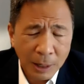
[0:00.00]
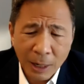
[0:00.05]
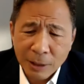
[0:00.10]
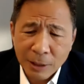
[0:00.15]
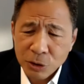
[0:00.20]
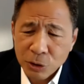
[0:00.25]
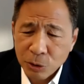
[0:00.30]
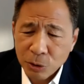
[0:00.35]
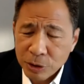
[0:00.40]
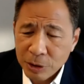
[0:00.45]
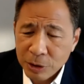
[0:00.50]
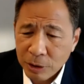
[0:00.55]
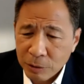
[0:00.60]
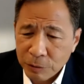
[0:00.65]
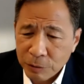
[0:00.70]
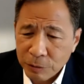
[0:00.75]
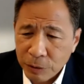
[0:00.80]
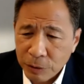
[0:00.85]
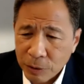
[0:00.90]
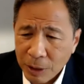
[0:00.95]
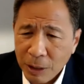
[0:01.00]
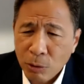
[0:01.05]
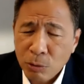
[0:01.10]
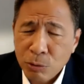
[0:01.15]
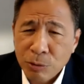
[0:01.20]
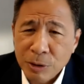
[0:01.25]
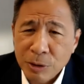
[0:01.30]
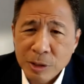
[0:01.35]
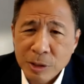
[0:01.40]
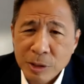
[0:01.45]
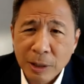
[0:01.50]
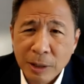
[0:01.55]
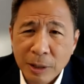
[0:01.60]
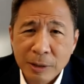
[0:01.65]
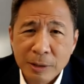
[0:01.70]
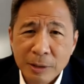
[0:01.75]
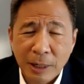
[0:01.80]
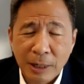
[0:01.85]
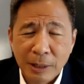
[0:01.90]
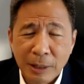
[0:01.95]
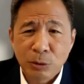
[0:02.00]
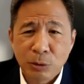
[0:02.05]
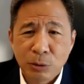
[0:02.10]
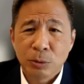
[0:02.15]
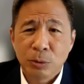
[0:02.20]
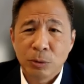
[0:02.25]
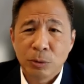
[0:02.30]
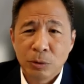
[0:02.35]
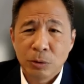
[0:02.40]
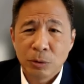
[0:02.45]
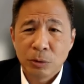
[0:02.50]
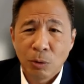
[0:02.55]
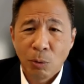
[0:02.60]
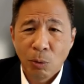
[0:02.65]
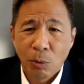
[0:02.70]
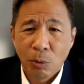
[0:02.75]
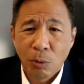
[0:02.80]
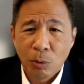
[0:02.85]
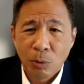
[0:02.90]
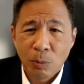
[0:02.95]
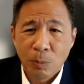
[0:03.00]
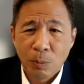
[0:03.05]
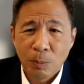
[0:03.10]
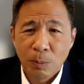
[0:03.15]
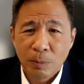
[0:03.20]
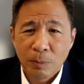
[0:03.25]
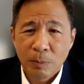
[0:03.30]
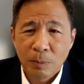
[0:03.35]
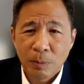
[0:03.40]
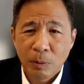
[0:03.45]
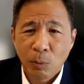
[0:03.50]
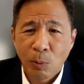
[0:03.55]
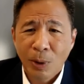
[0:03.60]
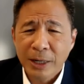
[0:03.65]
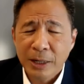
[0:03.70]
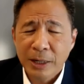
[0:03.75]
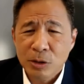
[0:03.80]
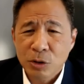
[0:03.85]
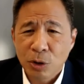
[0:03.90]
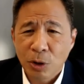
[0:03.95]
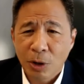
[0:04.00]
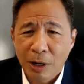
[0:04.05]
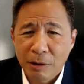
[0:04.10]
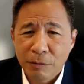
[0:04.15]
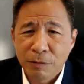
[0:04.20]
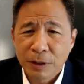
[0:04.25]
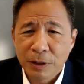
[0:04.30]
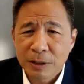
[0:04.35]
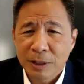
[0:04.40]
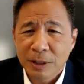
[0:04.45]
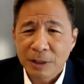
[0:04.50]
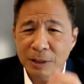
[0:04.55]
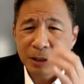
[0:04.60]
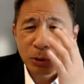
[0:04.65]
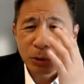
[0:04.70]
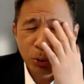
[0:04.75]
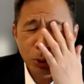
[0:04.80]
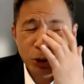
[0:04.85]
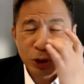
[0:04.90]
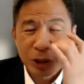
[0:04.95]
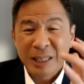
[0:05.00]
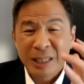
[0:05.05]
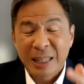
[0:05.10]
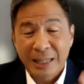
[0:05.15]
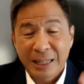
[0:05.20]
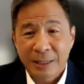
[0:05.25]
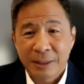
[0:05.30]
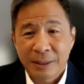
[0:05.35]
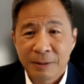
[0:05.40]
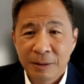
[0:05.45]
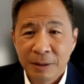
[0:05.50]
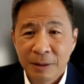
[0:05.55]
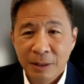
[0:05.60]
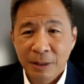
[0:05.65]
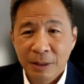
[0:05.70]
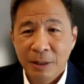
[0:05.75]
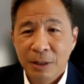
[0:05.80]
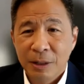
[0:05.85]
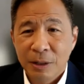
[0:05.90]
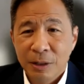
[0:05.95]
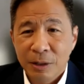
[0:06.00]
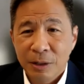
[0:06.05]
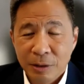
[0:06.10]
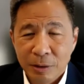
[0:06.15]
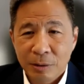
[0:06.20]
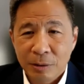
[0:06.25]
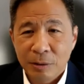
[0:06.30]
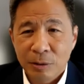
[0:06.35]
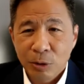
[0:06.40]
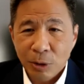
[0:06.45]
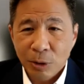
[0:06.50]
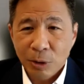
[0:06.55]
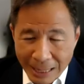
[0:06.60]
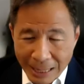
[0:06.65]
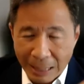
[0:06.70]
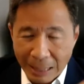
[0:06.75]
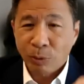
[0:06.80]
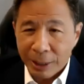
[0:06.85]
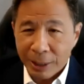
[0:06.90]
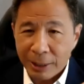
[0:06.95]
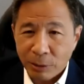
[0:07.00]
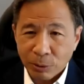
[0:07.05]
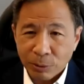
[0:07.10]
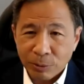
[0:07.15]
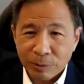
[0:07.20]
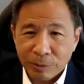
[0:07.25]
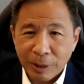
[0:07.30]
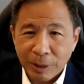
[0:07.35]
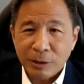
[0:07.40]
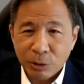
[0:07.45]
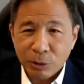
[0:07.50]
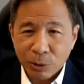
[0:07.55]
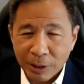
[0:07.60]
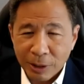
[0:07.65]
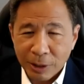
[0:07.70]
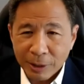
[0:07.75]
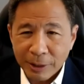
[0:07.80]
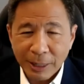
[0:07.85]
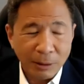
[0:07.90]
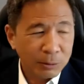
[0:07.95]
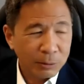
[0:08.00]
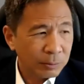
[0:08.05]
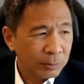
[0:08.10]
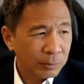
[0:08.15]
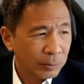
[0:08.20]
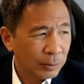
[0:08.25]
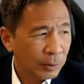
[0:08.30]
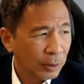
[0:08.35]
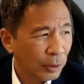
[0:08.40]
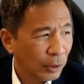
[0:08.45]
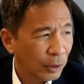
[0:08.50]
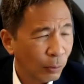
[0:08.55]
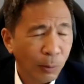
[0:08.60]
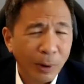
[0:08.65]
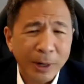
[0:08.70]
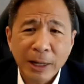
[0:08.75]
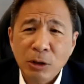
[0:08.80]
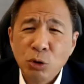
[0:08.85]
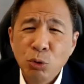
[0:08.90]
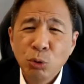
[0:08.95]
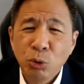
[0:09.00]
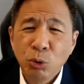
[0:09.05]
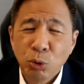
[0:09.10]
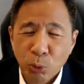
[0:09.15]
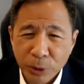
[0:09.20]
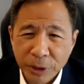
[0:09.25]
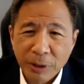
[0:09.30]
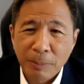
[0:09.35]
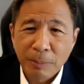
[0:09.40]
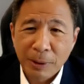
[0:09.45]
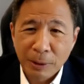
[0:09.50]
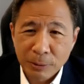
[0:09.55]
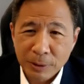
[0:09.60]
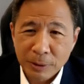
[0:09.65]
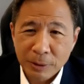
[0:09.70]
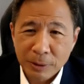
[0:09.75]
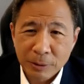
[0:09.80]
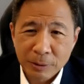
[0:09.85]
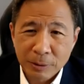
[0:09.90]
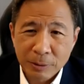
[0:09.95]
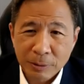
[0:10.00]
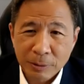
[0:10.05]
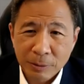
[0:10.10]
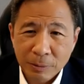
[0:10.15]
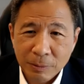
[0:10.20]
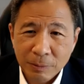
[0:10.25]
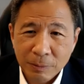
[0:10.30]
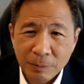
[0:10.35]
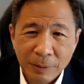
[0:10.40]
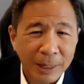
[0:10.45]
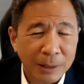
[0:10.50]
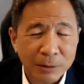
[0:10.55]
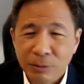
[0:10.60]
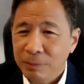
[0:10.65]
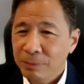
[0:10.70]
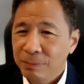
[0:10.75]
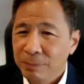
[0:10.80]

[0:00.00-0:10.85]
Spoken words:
ask yourself, how resilient are you? What is your adversity quotient like? You're down now, right? You're down. What are you doing about it? There are